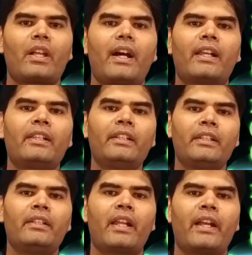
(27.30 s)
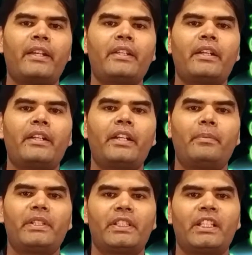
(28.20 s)
Early 1900
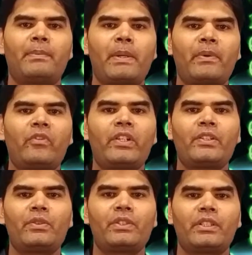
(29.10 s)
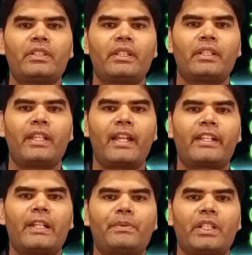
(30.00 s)
BC the people were using the
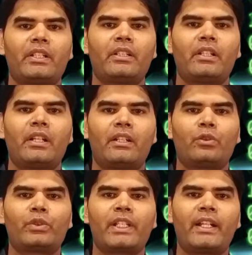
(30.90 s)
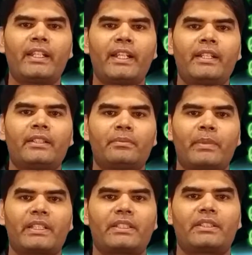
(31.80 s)
encryption to send their
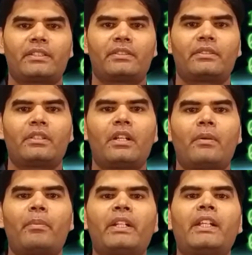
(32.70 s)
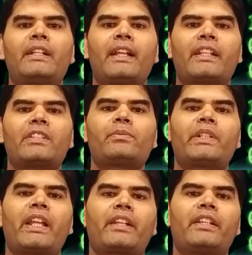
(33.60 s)
messages. But that
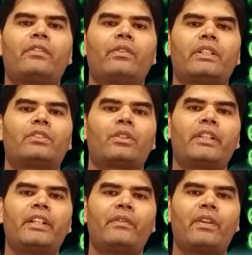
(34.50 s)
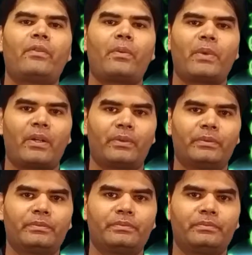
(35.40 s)
encryption technique was totally different from now.
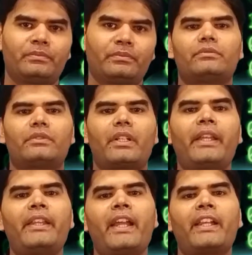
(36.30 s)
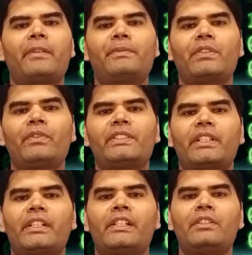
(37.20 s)
In the encryption, we
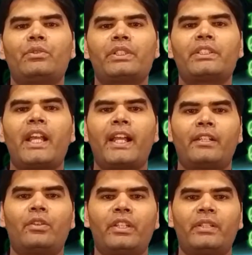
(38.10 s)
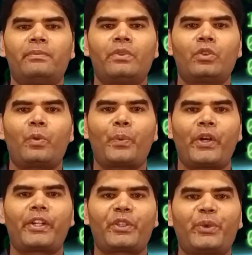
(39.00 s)
generally uses the algorithm to
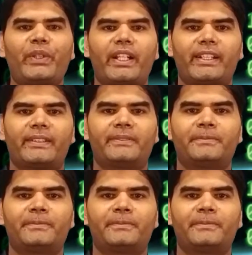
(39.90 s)
protect our data.